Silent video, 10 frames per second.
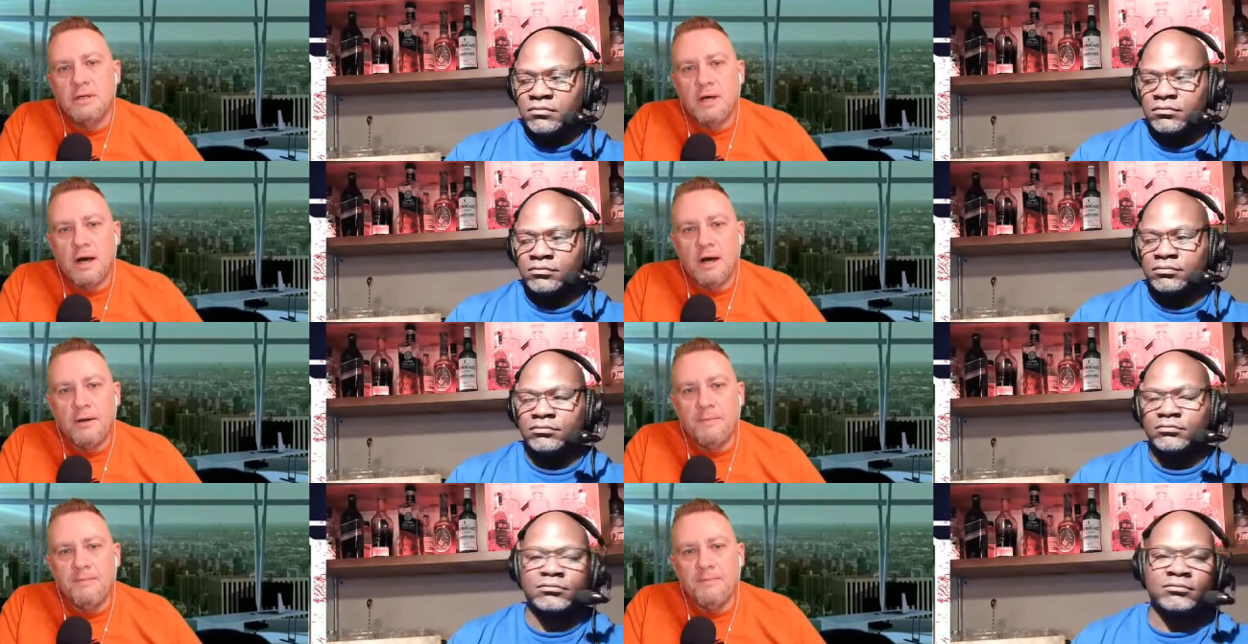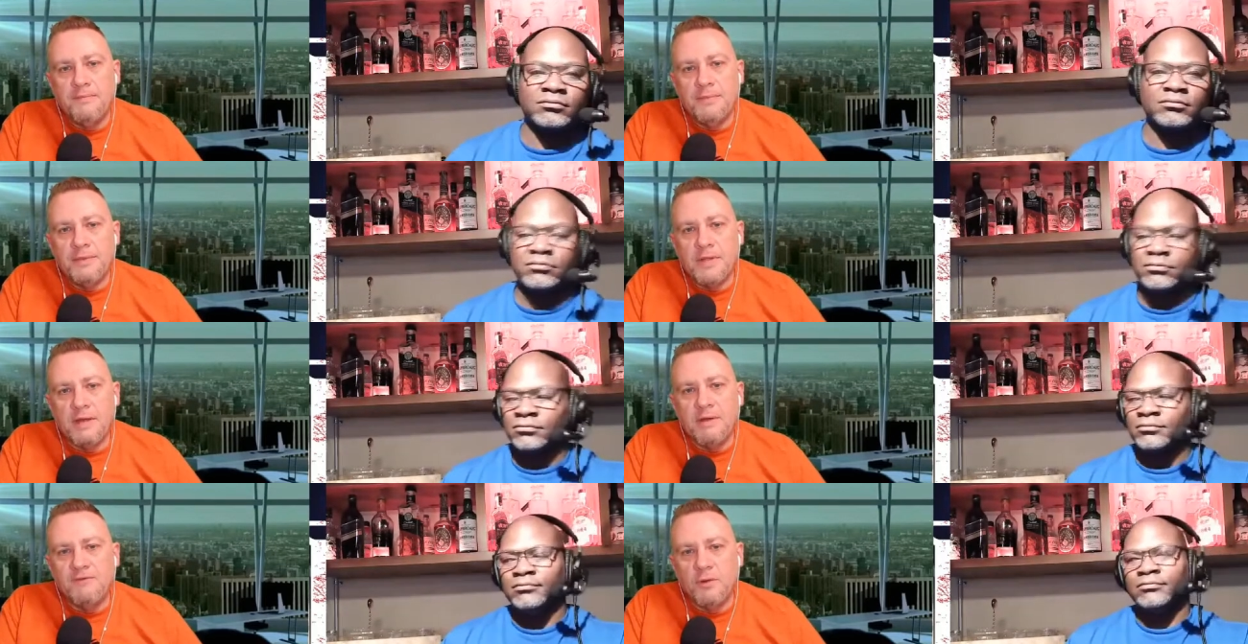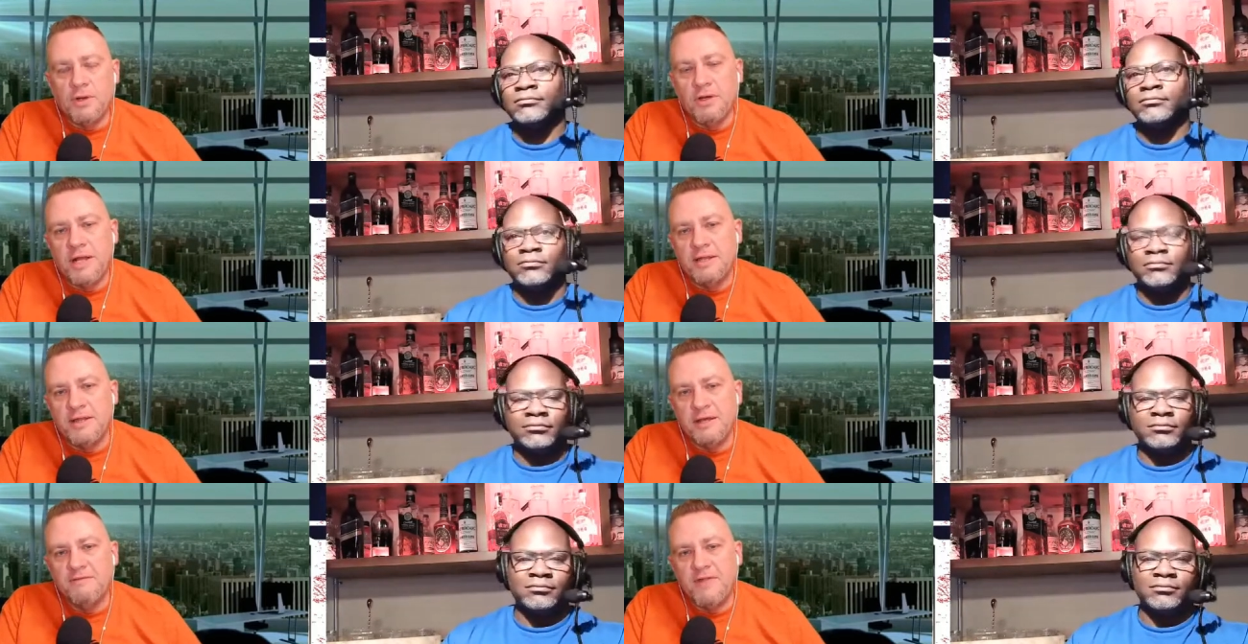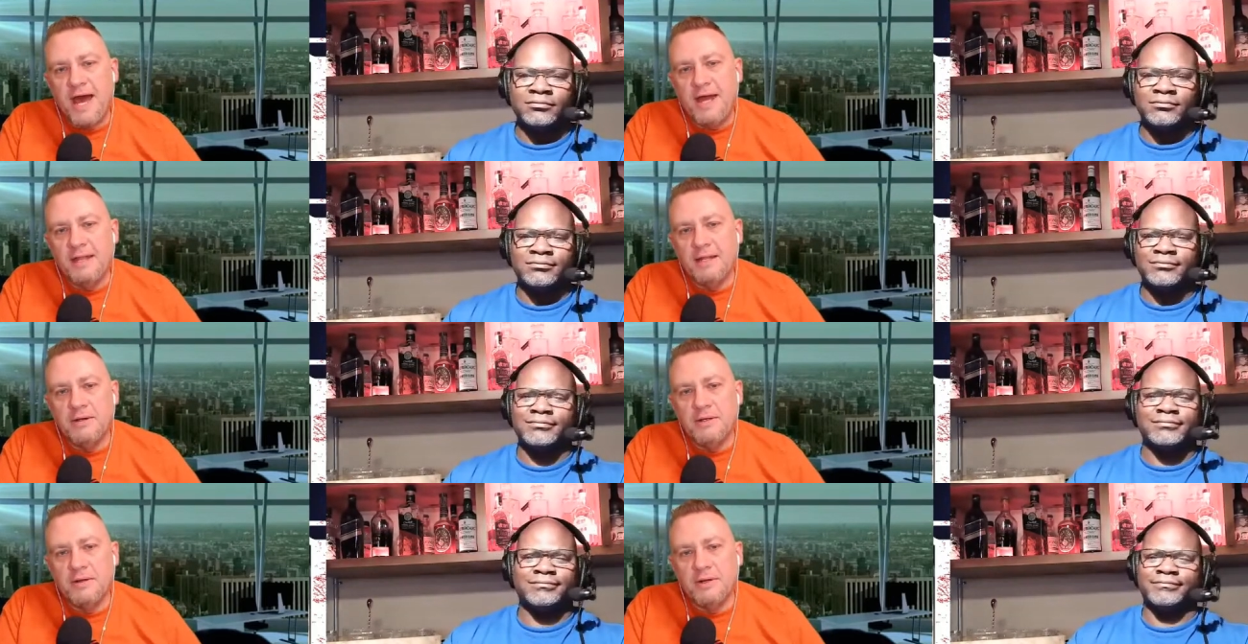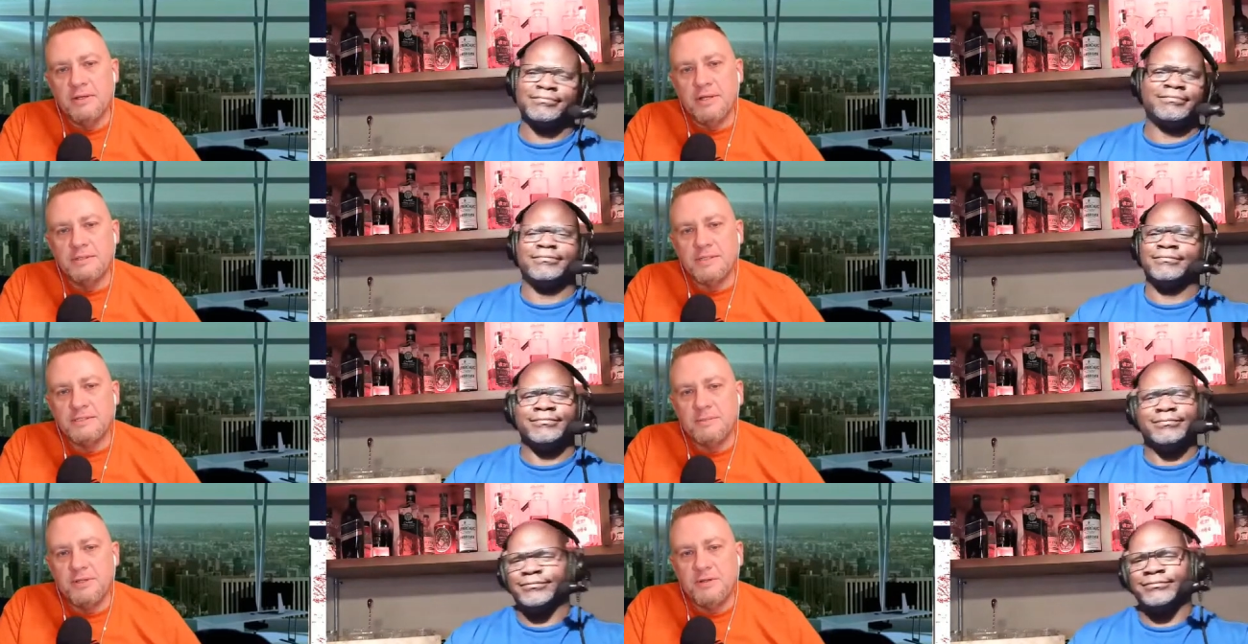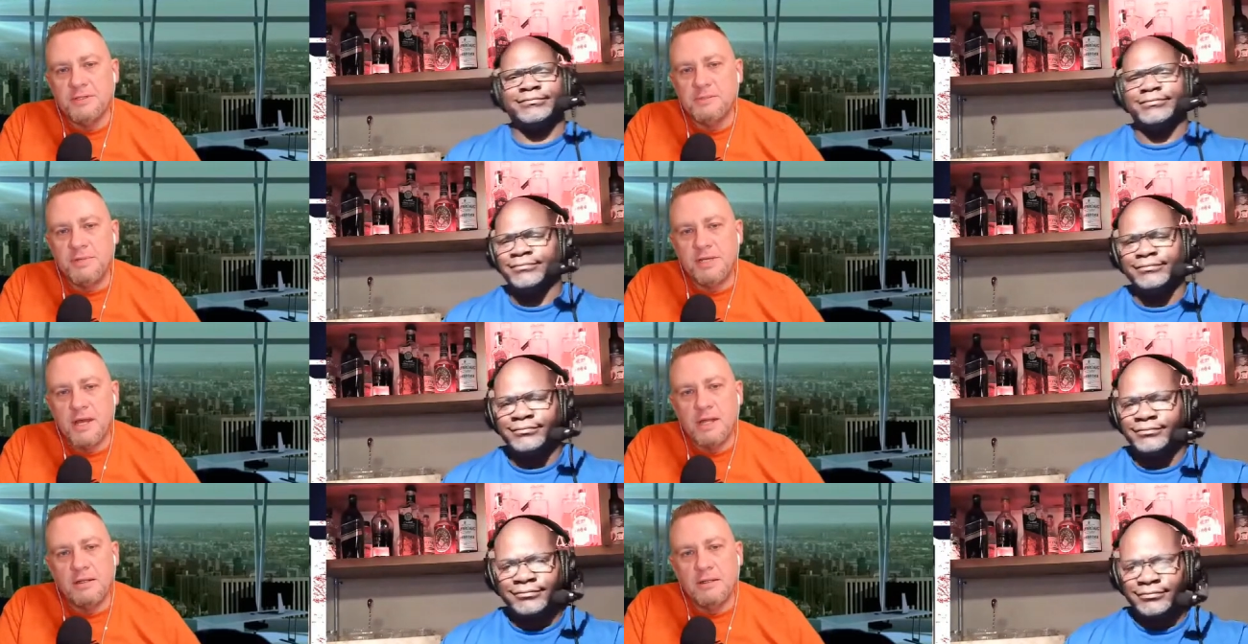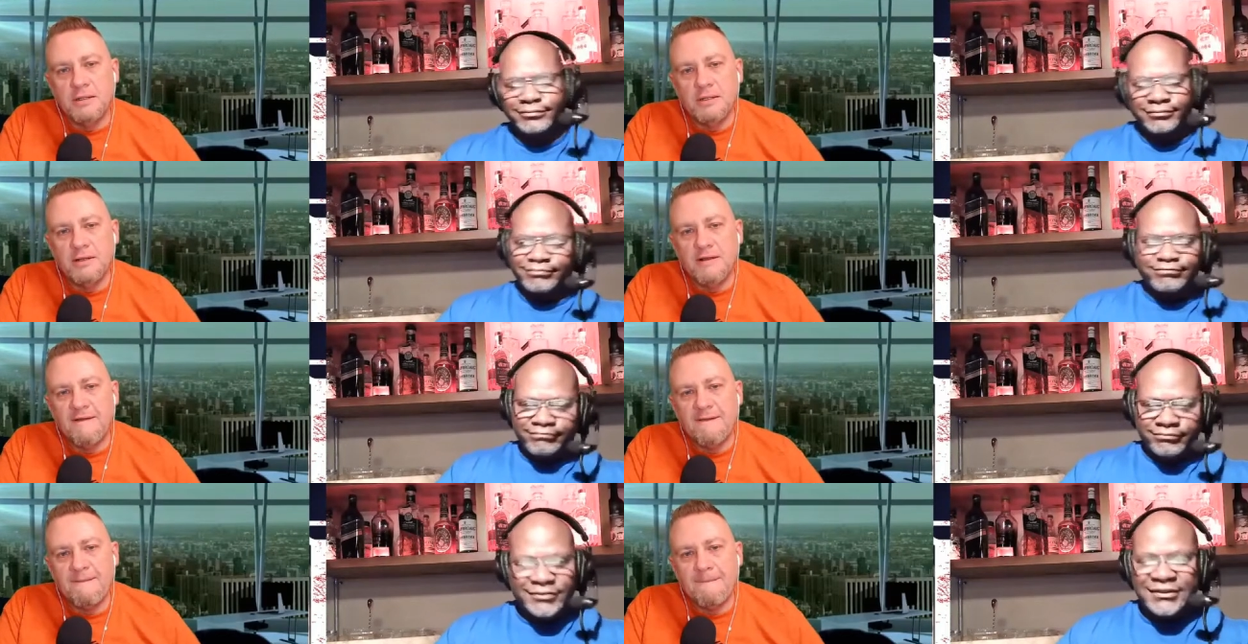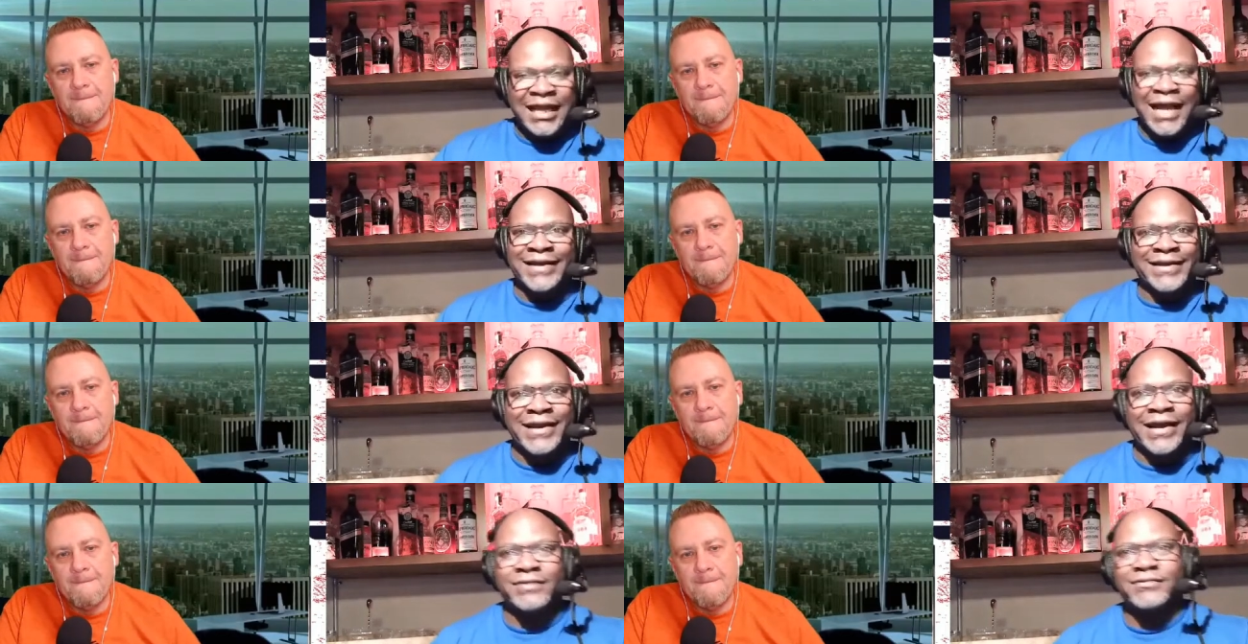Speaker 1: Um, have, have, you heard anything of that, or is that something you could speak on?
Speaker 2: I cannot.